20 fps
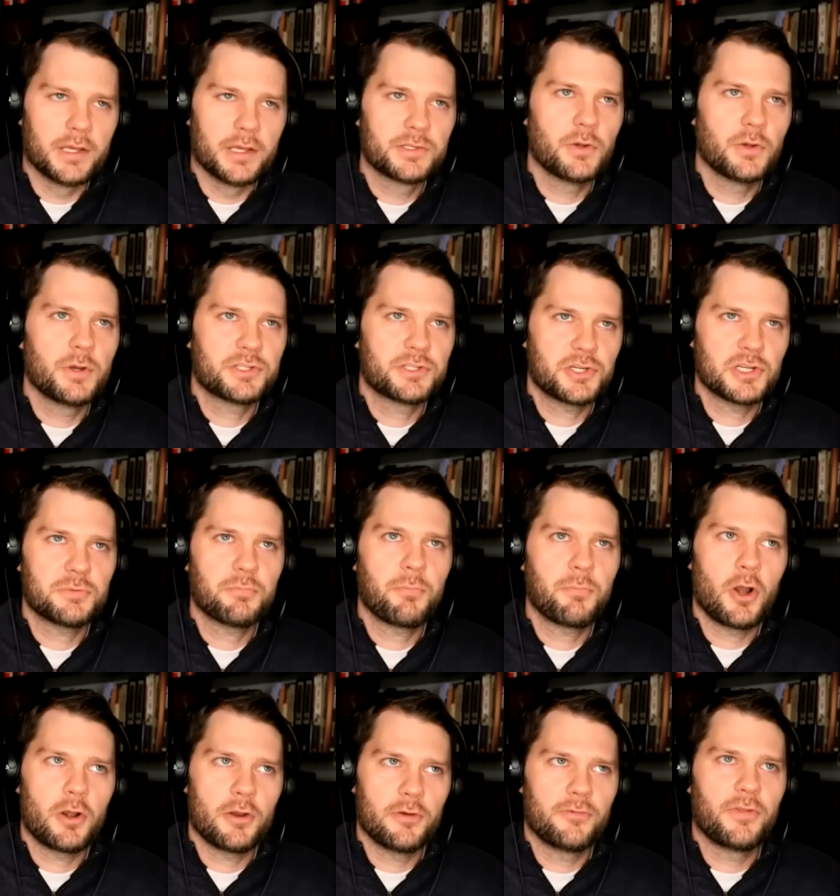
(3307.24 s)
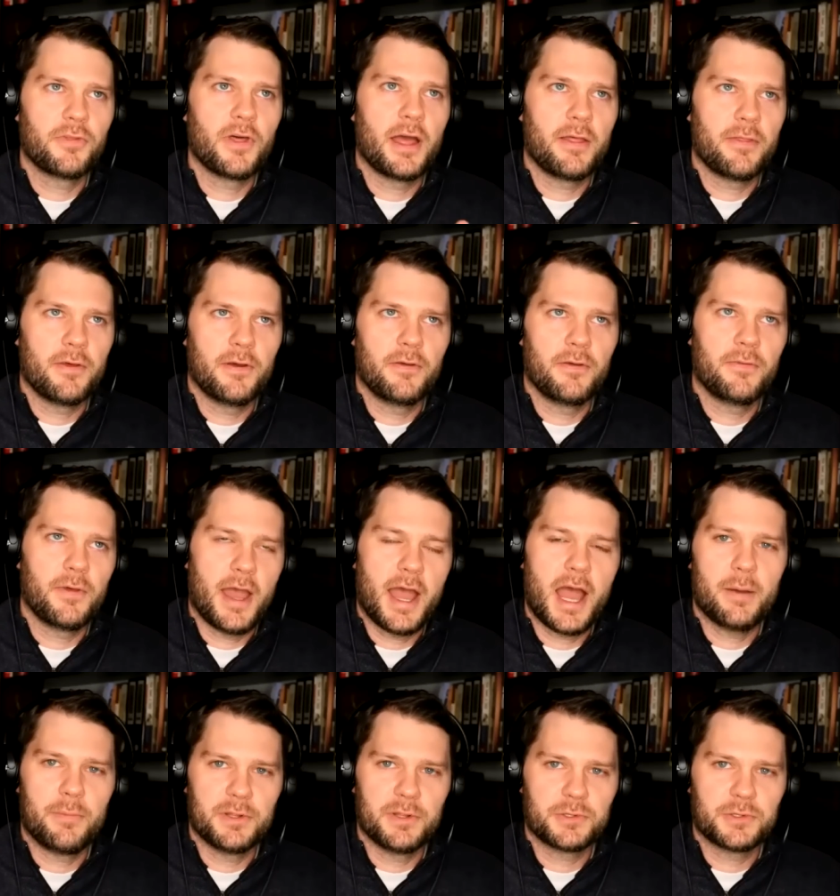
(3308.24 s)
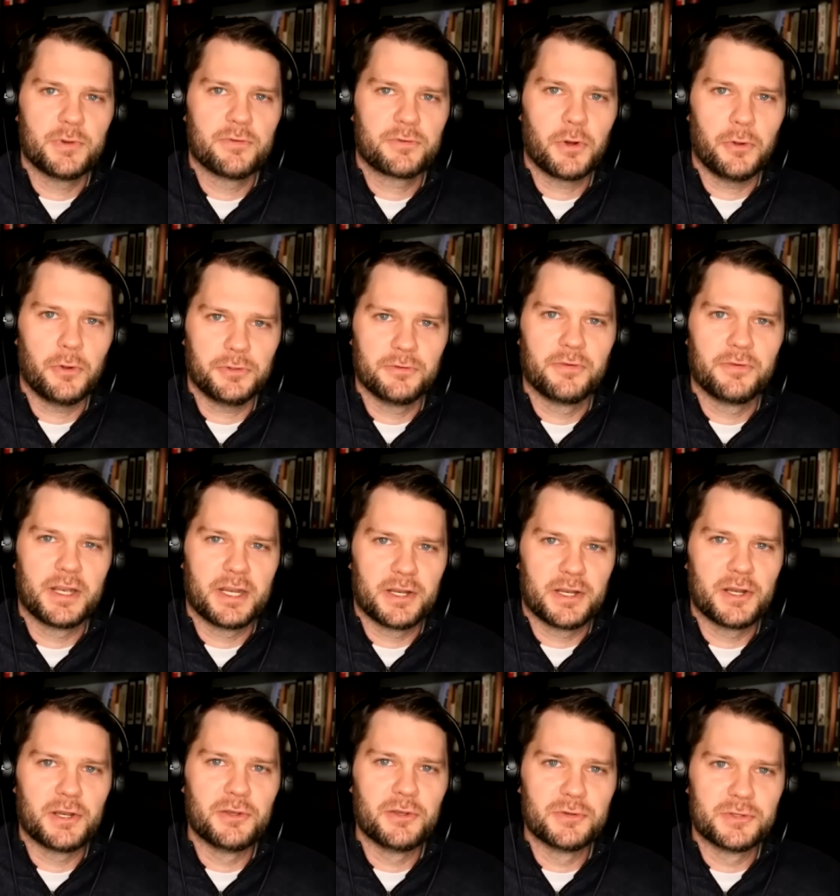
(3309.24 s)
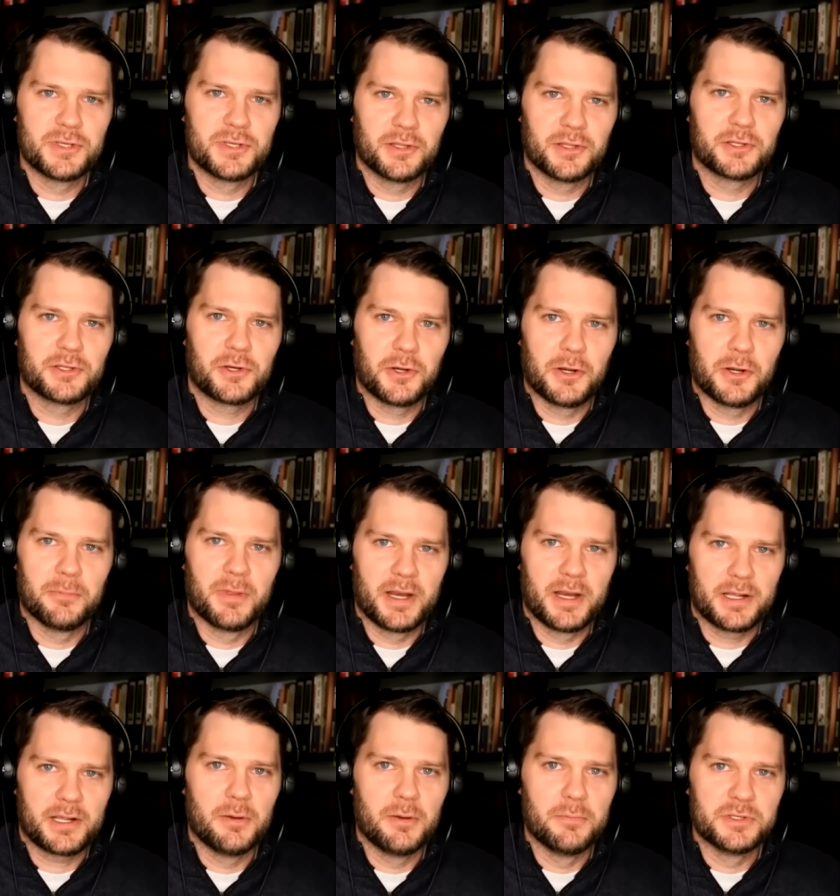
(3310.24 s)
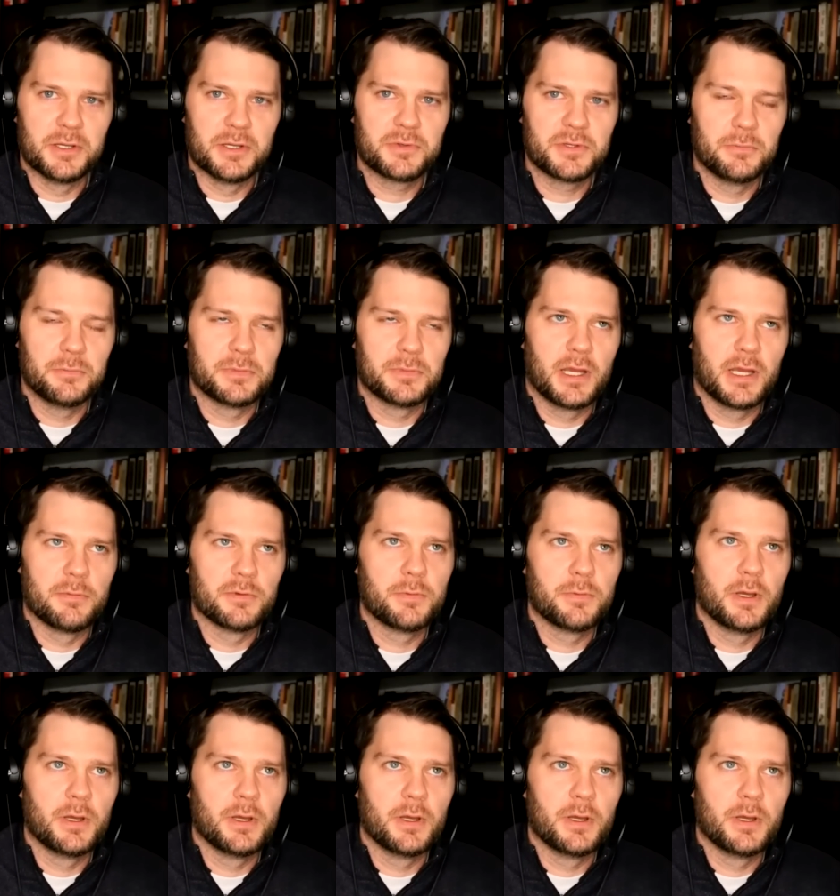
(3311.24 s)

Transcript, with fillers: so it's just part of that the the habits we've cultivated in using the term that it comes up sometimes.